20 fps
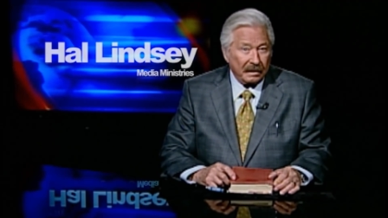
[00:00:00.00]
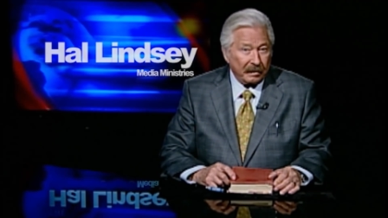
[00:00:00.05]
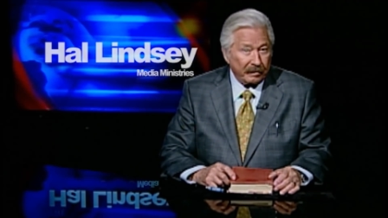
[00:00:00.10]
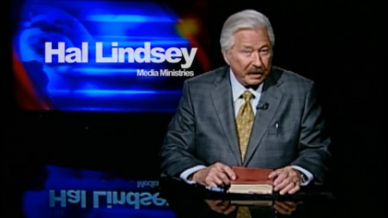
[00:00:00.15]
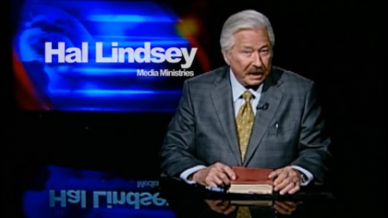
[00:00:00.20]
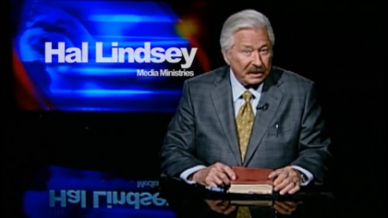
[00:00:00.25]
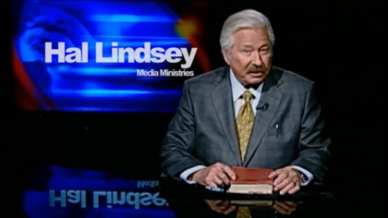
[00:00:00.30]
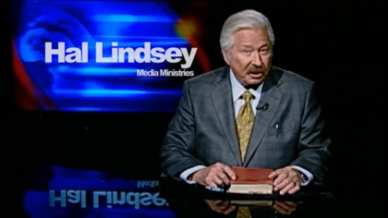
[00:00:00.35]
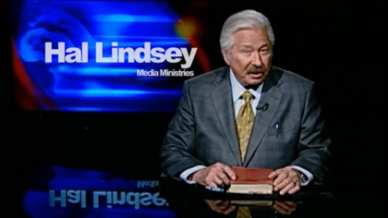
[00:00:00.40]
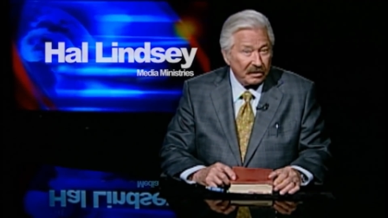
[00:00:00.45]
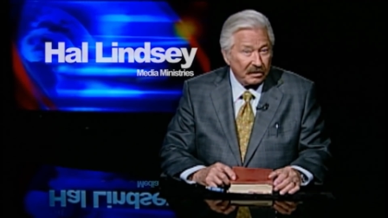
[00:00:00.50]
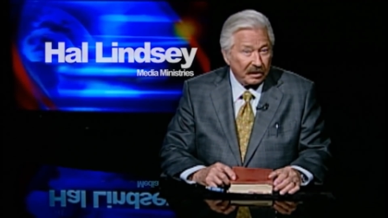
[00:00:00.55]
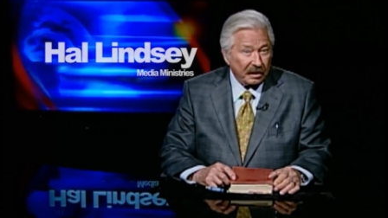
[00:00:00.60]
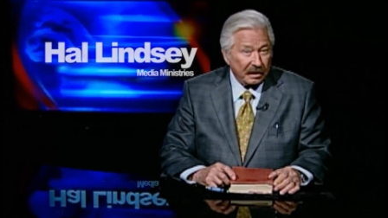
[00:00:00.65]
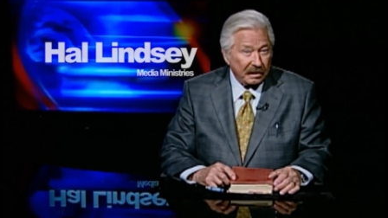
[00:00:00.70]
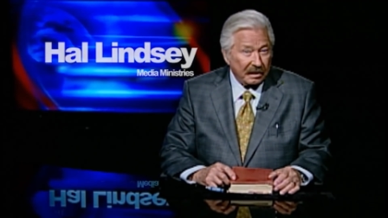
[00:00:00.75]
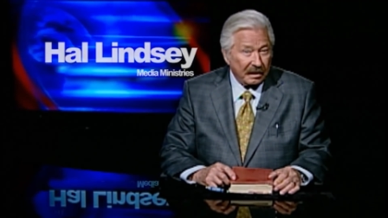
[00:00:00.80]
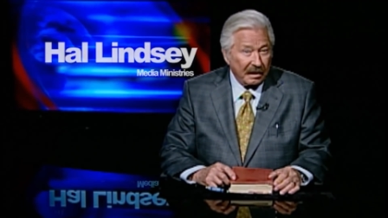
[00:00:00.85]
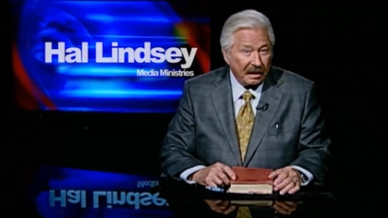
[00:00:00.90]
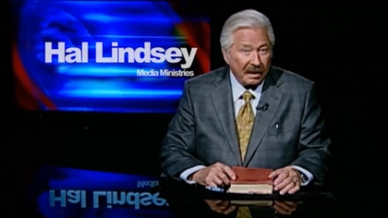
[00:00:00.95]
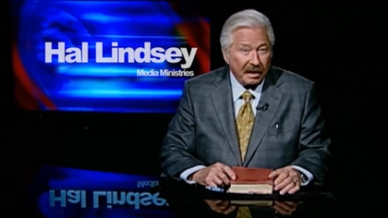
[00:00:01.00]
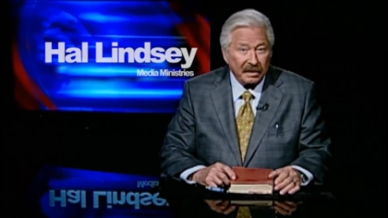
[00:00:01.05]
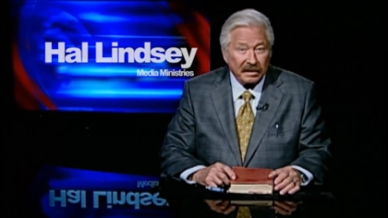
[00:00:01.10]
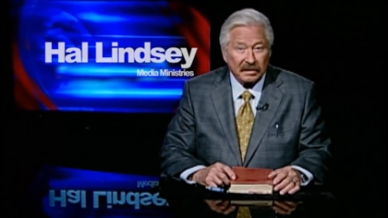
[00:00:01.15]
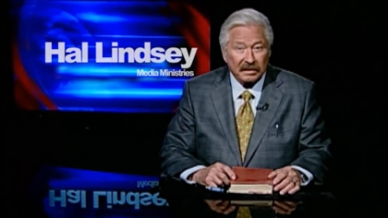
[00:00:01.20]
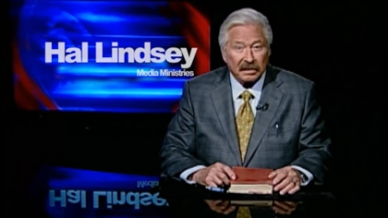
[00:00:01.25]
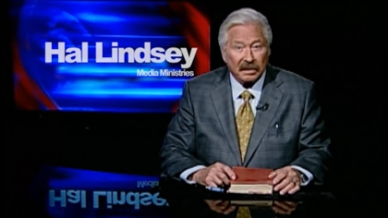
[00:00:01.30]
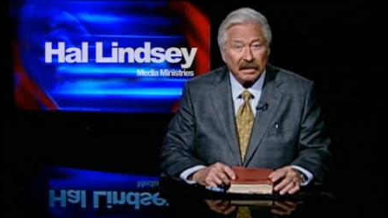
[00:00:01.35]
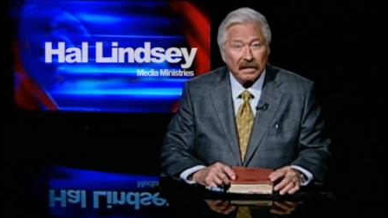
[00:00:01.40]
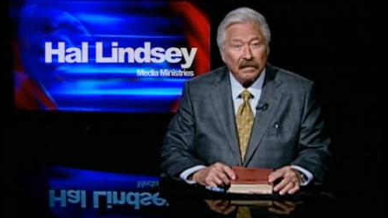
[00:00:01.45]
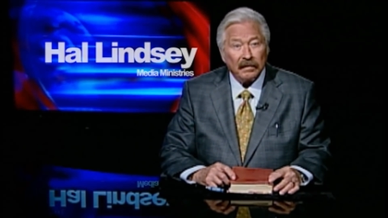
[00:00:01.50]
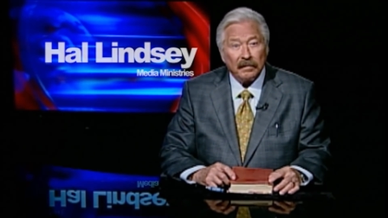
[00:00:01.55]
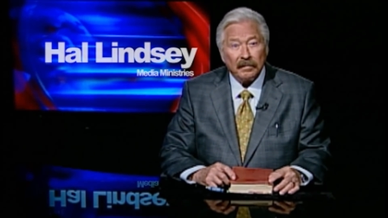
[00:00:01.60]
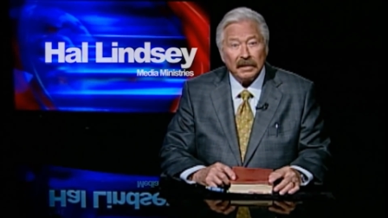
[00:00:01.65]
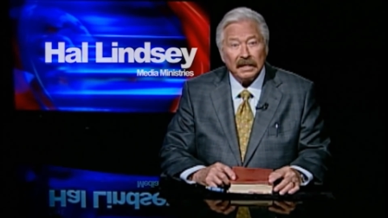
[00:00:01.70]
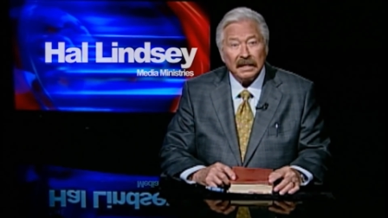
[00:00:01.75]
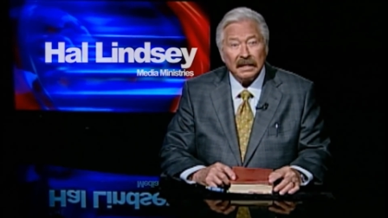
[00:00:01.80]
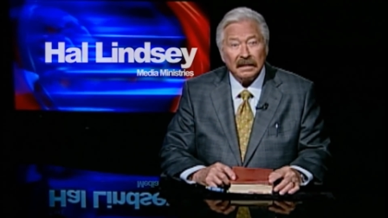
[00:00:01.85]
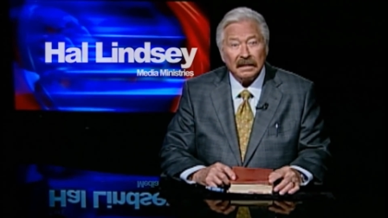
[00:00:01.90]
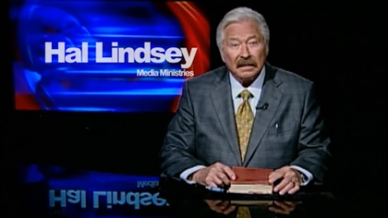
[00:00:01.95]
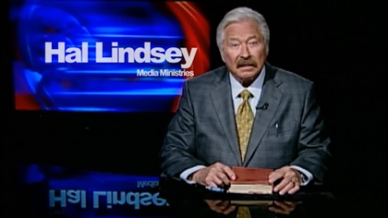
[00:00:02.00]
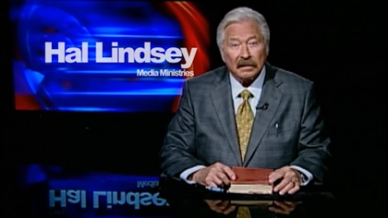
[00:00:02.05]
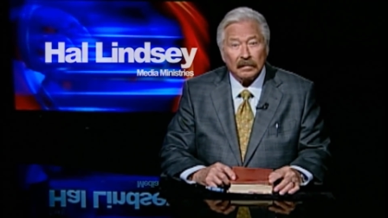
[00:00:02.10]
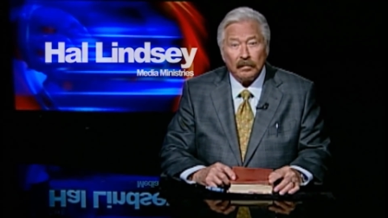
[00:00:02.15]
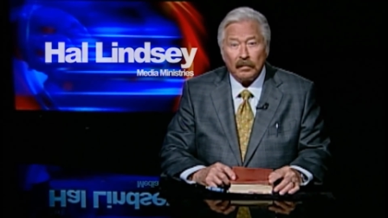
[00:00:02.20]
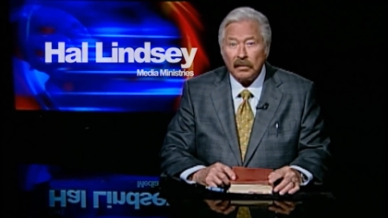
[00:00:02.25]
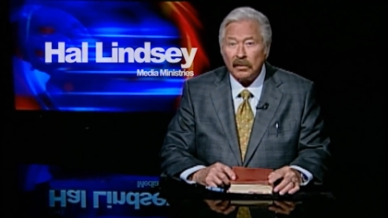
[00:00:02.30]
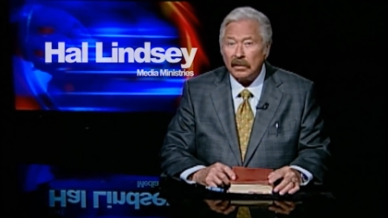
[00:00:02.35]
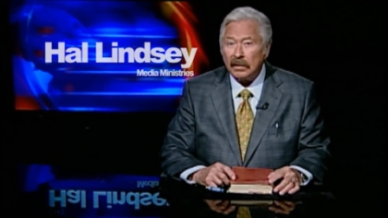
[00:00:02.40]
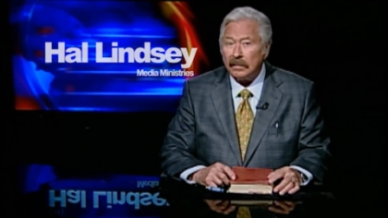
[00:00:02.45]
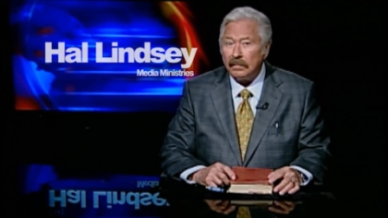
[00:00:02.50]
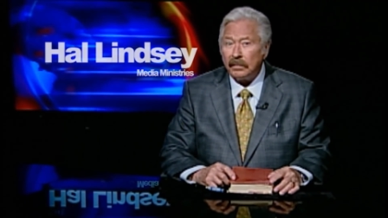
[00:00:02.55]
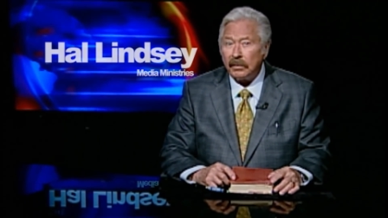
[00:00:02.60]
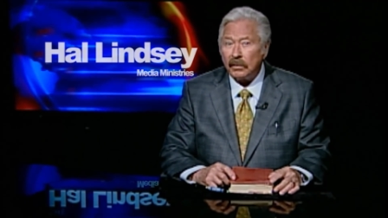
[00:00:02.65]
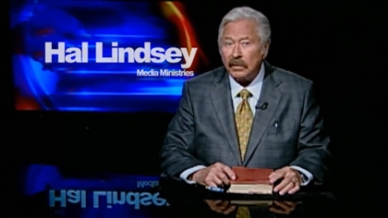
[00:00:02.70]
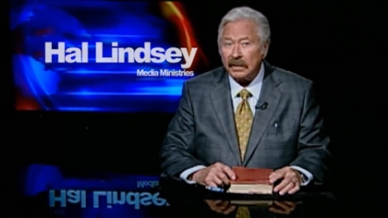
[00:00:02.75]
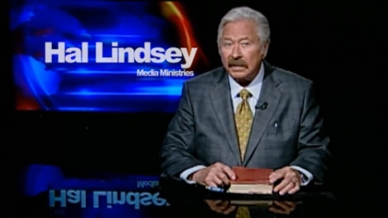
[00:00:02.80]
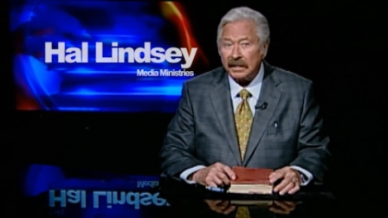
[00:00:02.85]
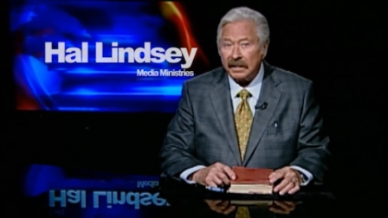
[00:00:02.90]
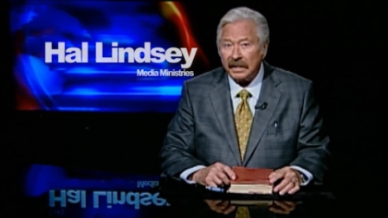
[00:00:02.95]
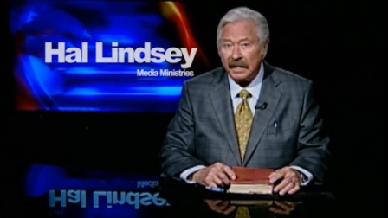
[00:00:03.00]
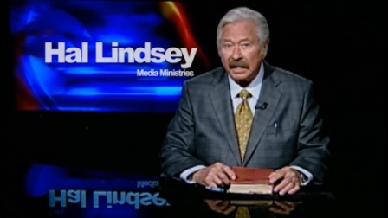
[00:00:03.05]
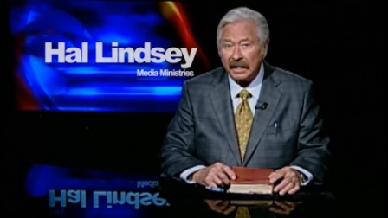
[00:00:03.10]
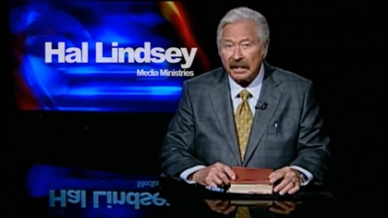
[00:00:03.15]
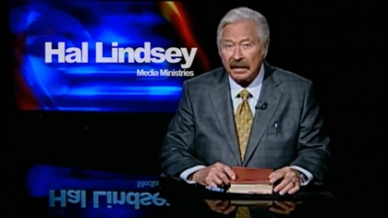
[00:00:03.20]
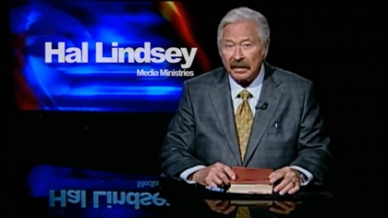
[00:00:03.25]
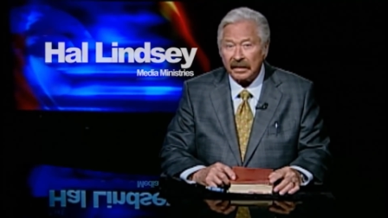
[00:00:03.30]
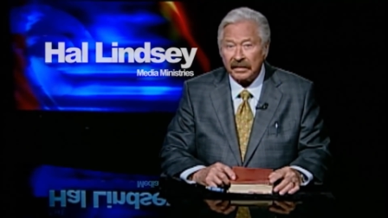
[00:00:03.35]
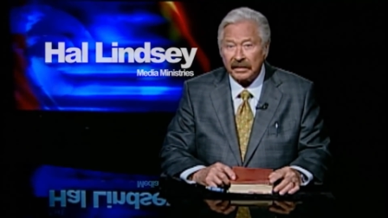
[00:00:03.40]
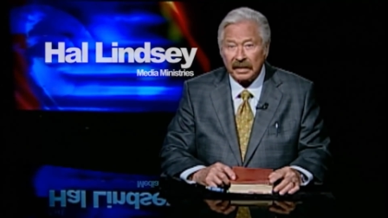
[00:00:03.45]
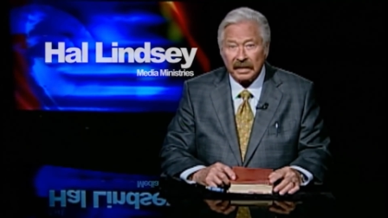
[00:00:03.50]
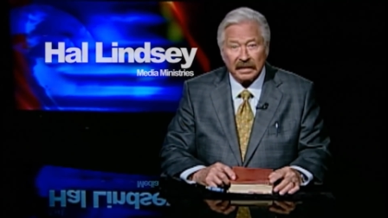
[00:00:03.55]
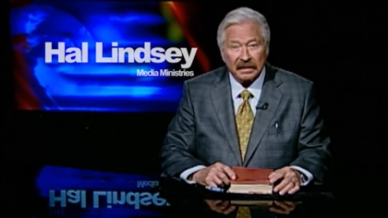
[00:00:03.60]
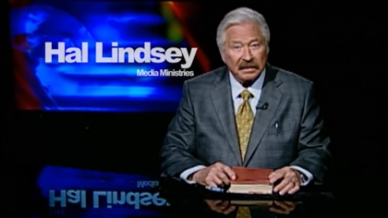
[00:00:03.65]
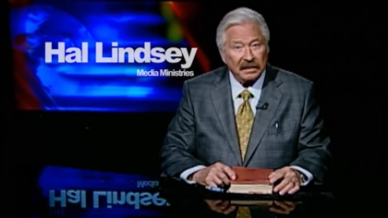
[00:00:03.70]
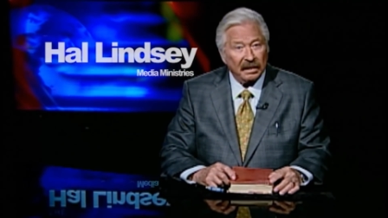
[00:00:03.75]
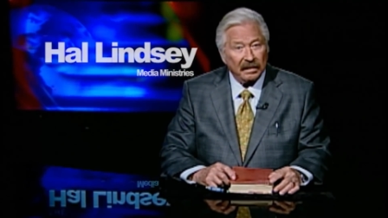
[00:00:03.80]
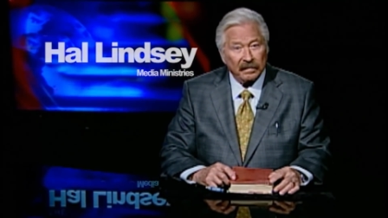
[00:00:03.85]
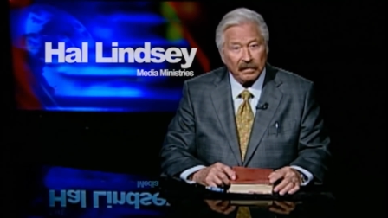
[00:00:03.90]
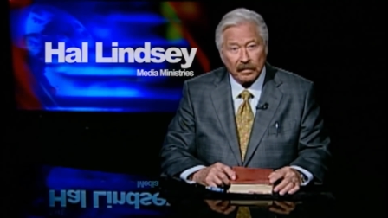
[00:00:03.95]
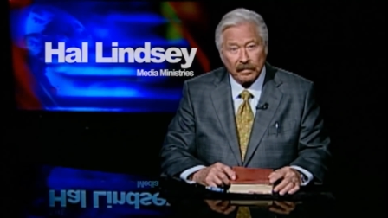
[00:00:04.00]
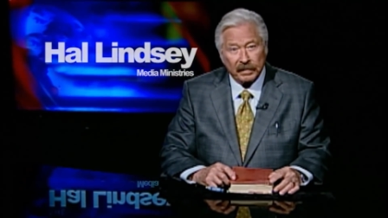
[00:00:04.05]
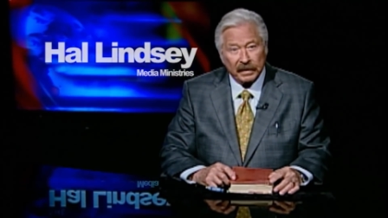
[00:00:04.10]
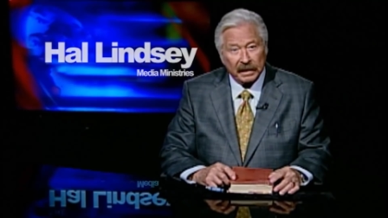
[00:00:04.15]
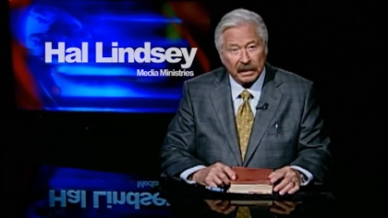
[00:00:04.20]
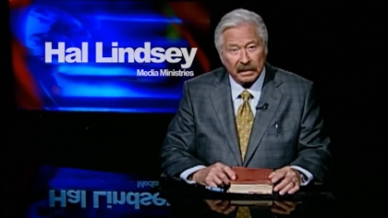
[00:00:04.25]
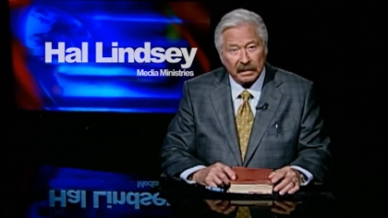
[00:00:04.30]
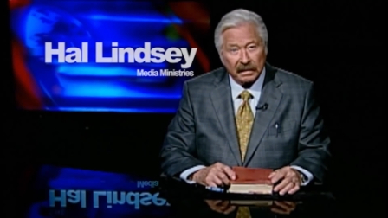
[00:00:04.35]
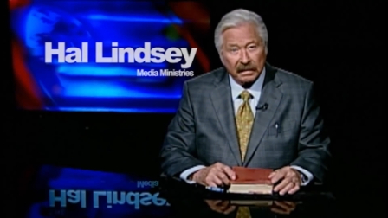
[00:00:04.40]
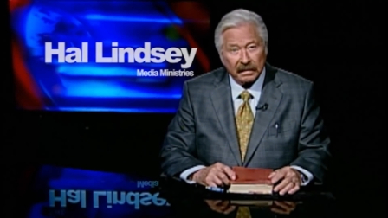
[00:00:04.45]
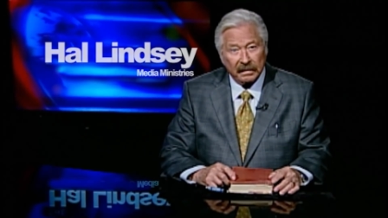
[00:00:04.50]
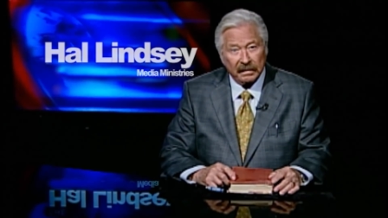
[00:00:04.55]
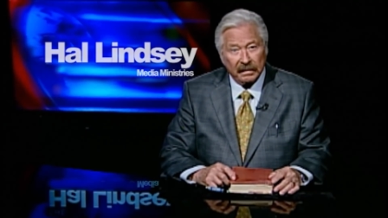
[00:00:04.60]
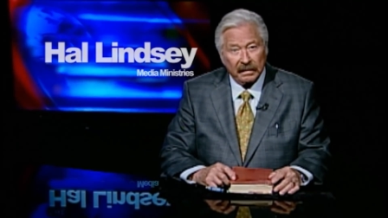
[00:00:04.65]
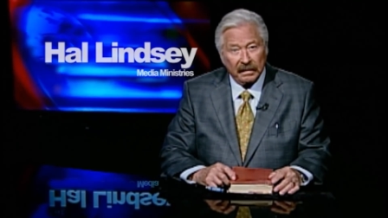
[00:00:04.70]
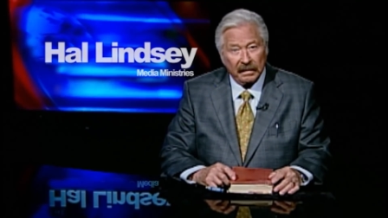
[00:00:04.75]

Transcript: The message that God has given me is more important now than it's ever been